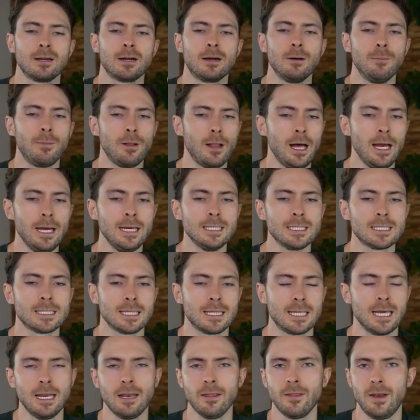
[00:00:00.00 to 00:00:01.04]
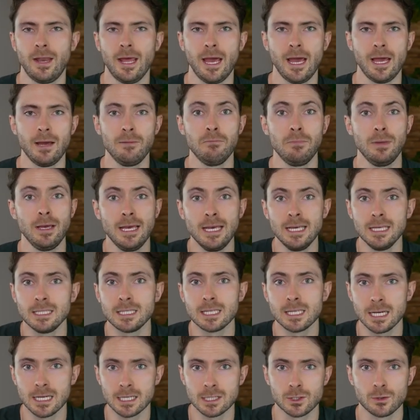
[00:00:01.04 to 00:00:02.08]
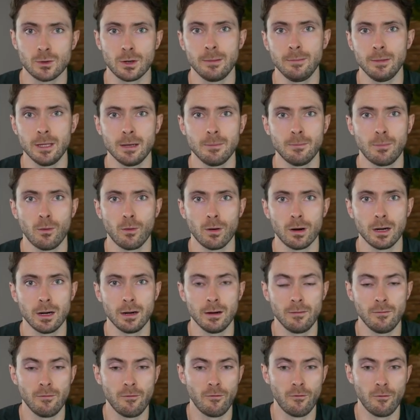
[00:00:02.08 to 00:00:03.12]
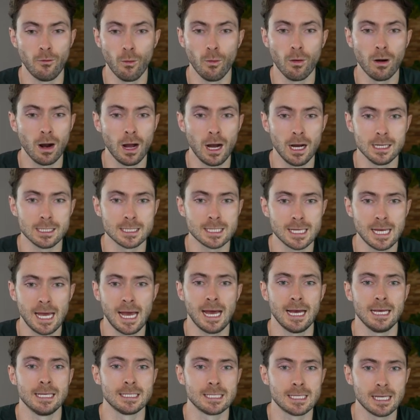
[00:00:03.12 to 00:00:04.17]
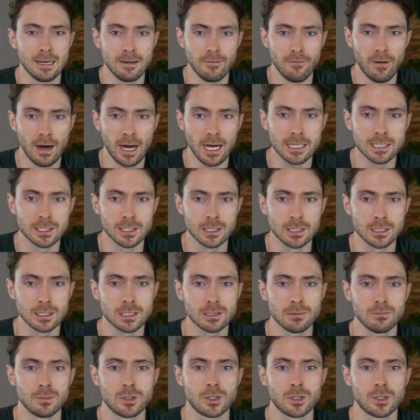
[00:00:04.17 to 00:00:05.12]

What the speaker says: compliance at the end of the day is extremely important for us as advisors.